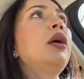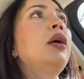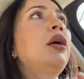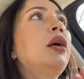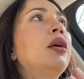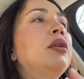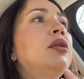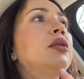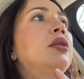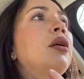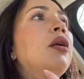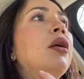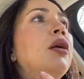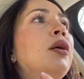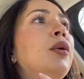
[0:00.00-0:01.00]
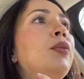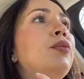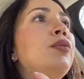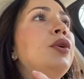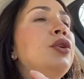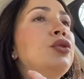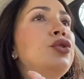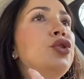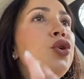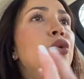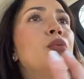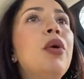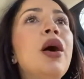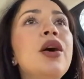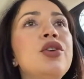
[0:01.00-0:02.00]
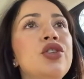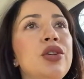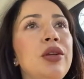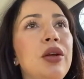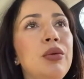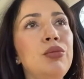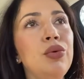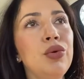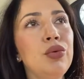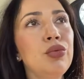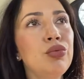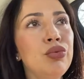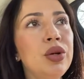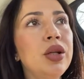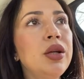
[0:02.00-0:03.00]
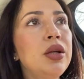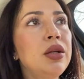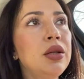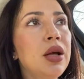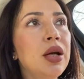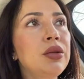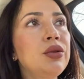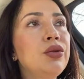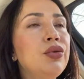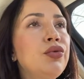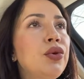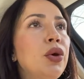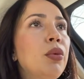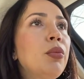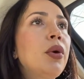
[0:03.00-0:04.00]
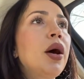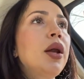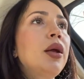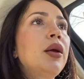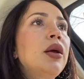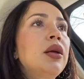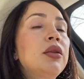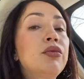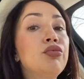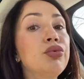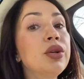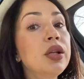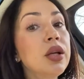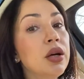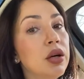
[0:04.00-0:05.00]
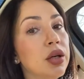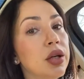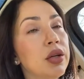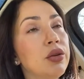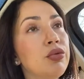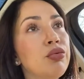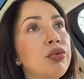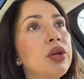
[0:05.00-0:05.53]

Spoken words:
and in too much, it can be really not good for your body and really hard,